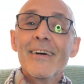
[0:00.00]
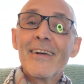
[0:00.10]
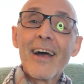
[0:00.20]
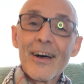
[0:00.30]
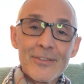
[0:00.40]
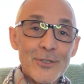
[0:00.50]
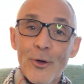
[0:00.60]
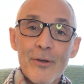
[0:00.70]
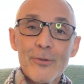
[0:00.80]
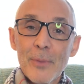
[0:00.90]
Yeah, so
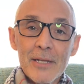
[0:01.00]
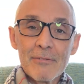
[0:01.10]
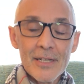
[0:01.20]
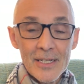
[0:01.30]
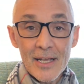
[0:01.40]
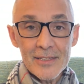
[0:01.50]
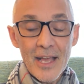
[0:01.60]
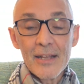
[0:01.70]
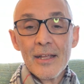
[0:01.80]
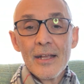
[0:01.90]
everybody really liked
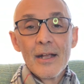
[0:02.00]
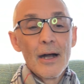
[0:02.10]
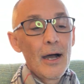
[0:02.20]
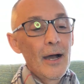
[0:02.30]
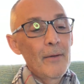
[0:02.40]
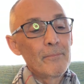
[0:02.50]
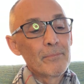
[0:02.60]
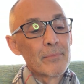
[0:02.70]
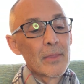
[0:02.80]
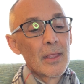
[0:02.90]
that.
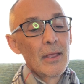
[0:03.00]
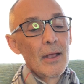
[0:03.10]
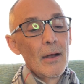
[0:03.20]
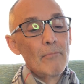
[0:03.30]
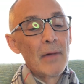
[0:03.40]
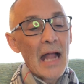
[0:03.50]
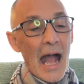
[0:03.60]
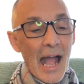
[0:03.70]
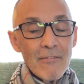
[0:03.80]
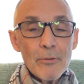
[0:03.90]
But
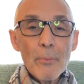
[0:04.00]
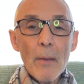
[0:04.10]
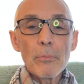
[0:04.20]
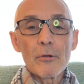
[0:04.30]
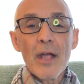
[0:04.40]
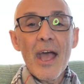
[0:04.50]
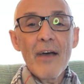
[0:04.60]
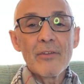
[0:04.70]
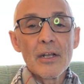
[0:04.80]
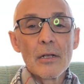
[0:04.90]
I remember
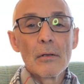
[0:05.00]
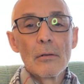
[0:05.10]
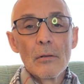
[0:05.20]
having